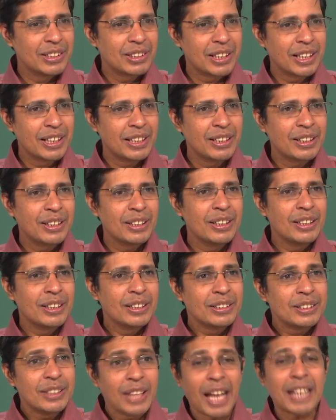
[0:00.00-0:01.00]
Right?
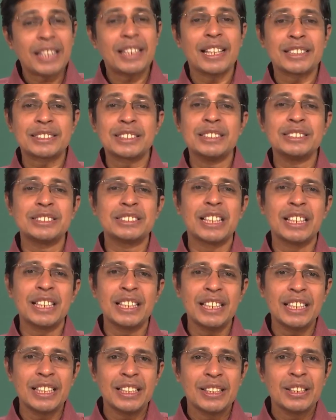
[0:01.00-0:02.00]
That
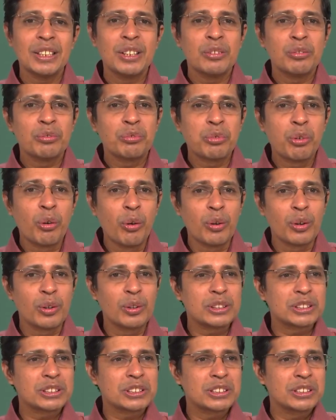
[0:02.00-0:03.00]
essentially
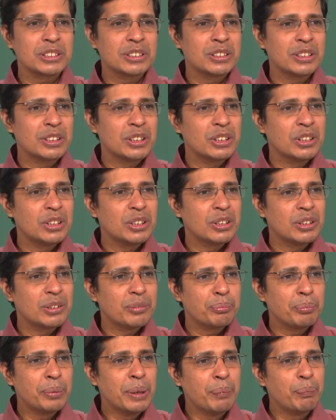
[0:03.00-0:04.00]
forced
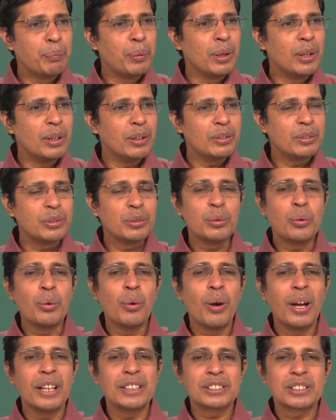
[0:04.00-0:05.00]
people to
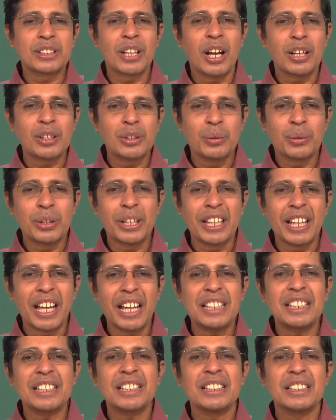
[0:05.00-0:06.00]
go and start looking
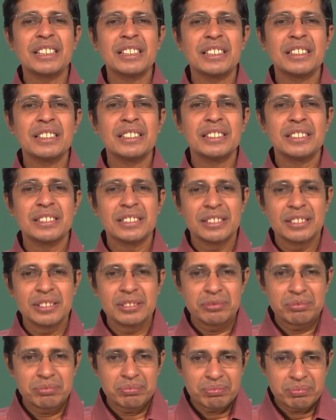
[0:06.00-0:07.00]
at
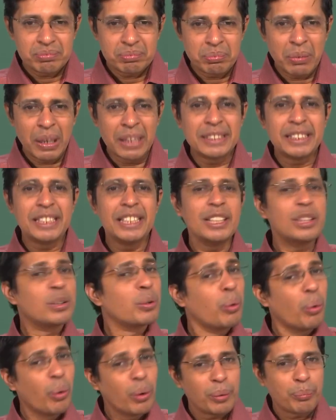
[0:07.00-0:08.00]

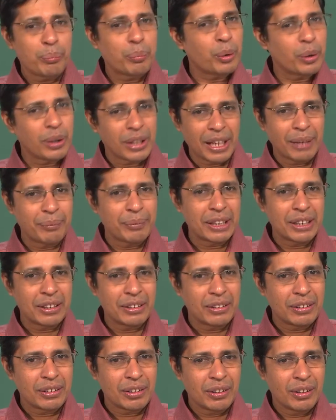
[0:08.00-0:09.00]
multi-core programming
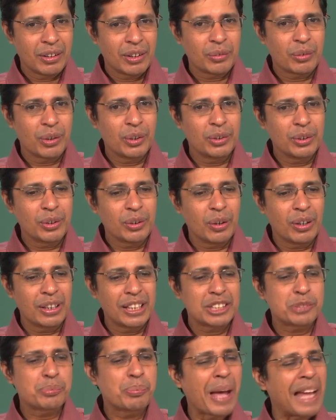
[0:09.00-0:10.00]
or what we call
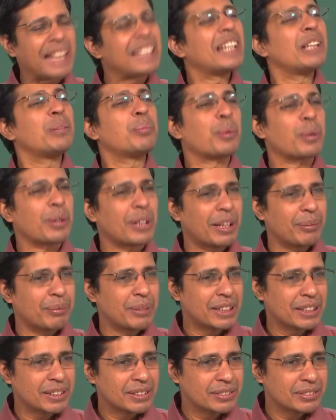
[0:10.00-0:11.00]
as parallel programming.